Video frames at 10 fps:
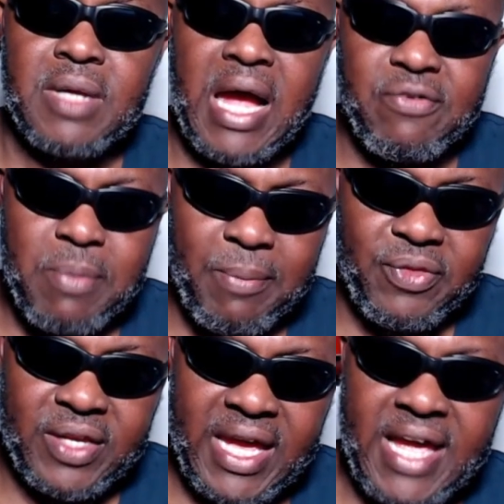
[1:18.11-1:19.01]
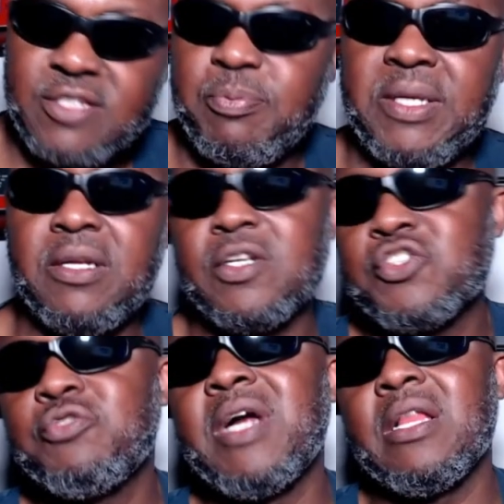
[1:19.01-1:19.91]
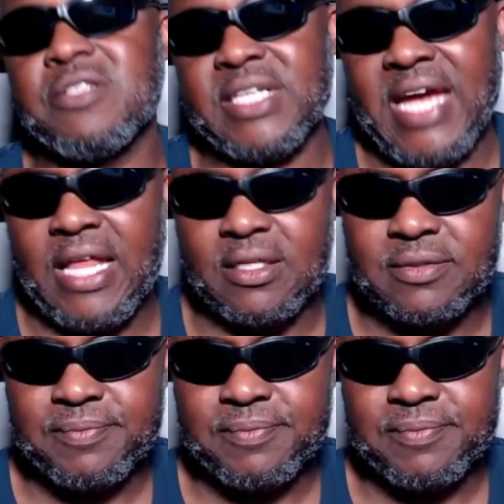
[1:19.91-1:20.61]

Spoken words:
I remember the gas being under $2 a gallon.